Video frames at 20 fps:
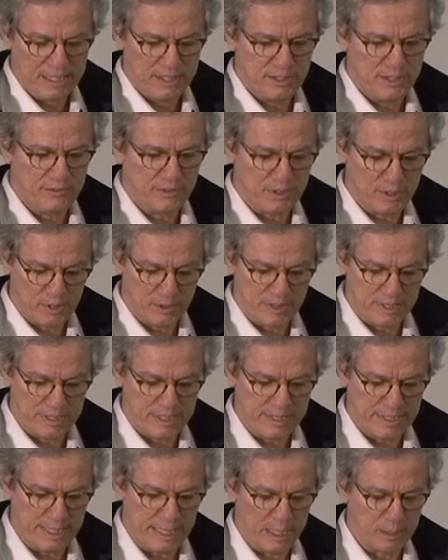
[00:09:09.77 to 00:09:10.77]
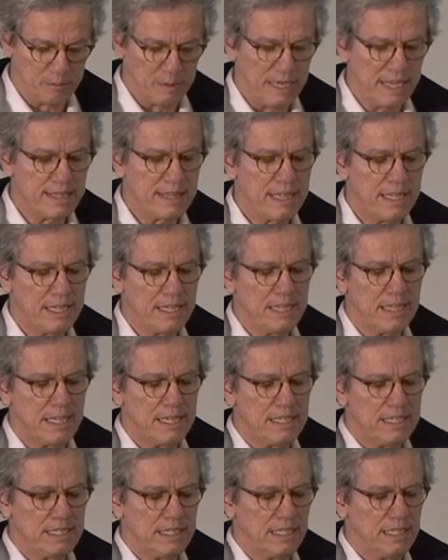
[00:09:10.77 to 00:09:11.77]
difficult to understand, but I think
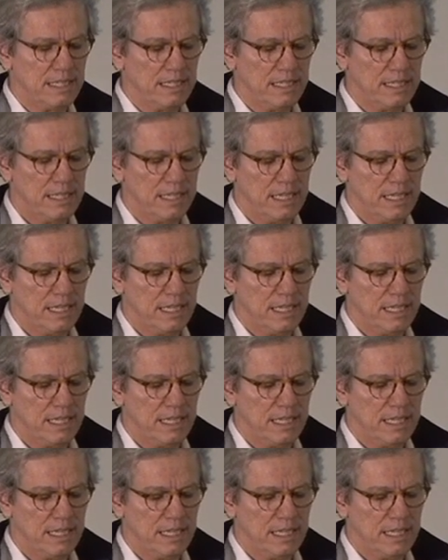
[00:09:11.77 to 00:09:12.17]
that